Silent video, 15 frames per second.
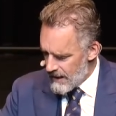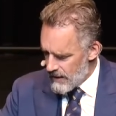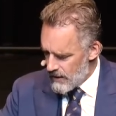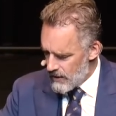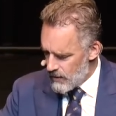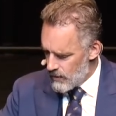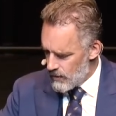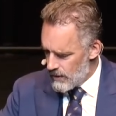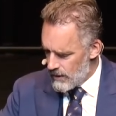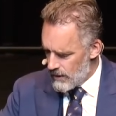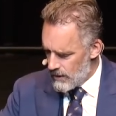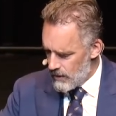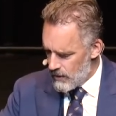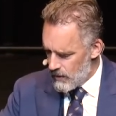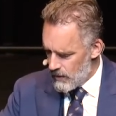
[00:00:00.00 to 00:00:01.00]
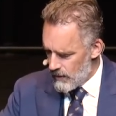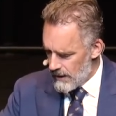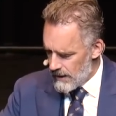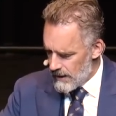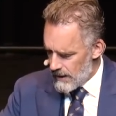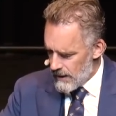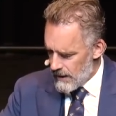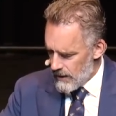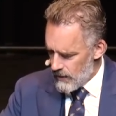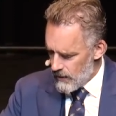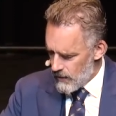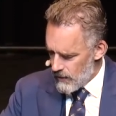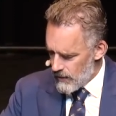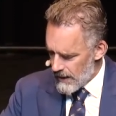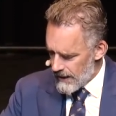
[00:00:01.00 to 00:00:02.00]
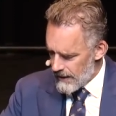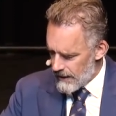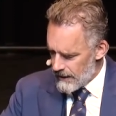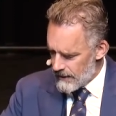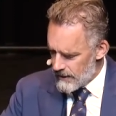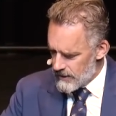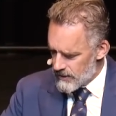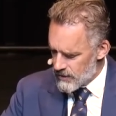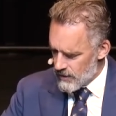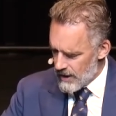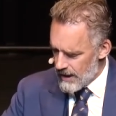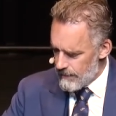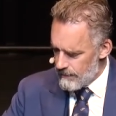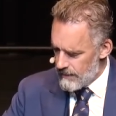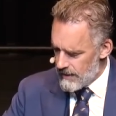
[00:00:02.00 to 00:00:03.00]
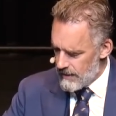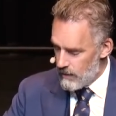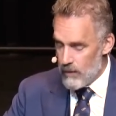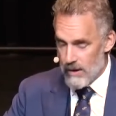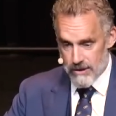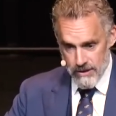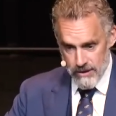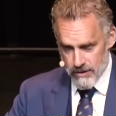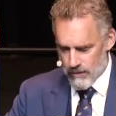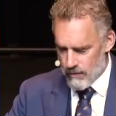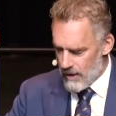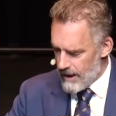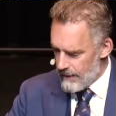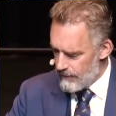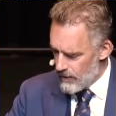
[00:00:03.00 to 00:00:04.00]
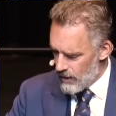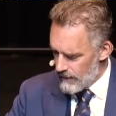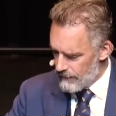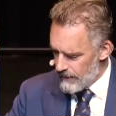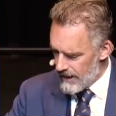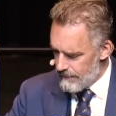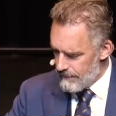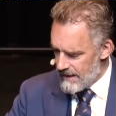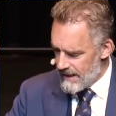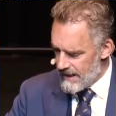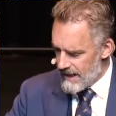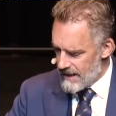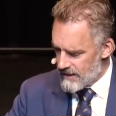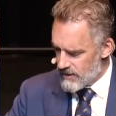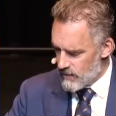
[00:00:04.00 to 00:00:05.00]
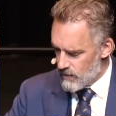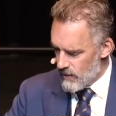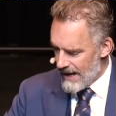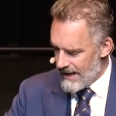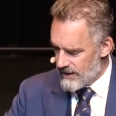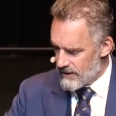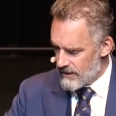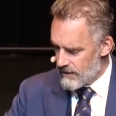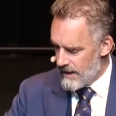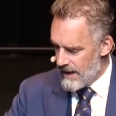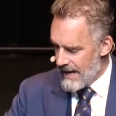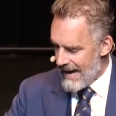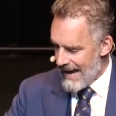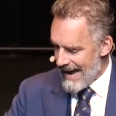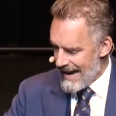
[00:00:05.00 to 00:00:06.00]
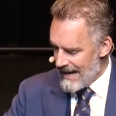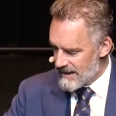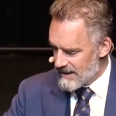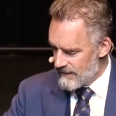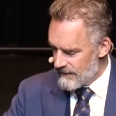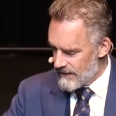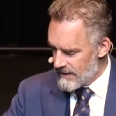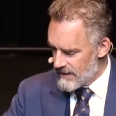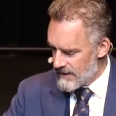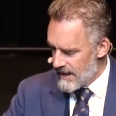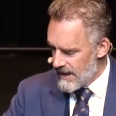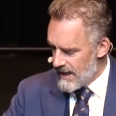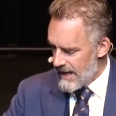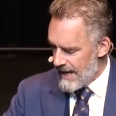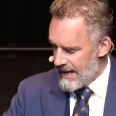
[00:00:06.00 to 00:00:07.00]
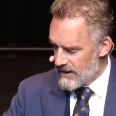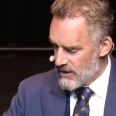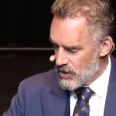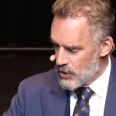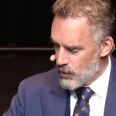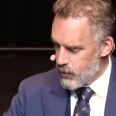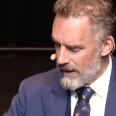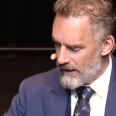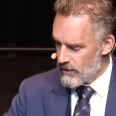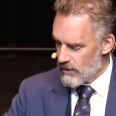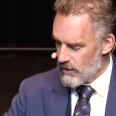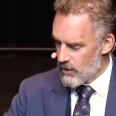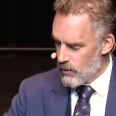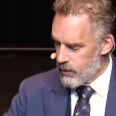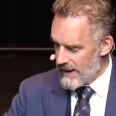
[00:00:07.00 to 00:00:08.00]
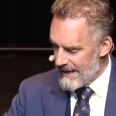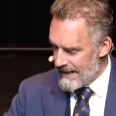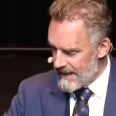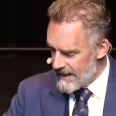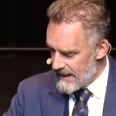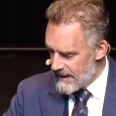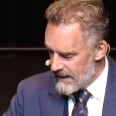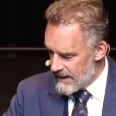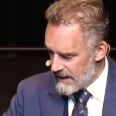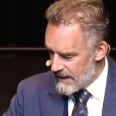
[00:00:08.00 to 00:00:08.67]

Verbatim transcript: who, who, who uh, described, was described, not by me, as a writer, activist, and Twitter queen,